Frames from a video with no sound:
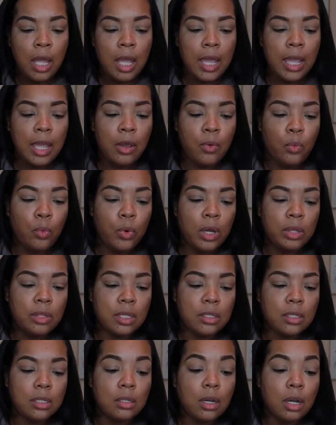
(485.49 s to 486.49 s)
And what
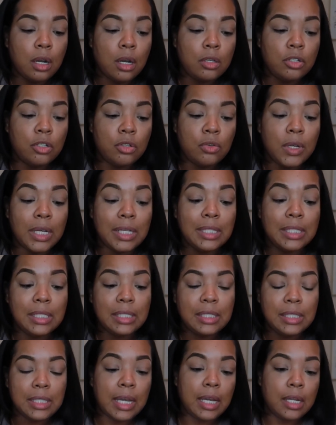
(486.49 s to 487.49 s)
this is going to do is
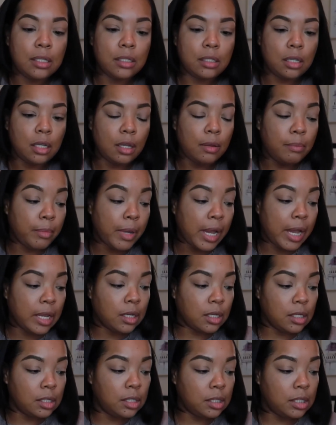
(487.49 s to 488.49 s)
set my
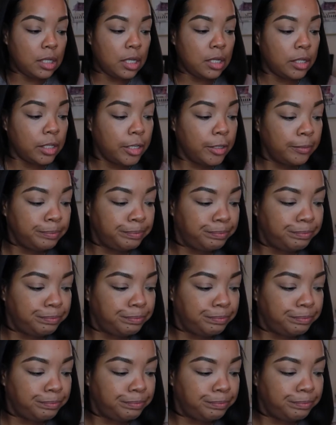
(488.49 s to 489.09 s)
concealer.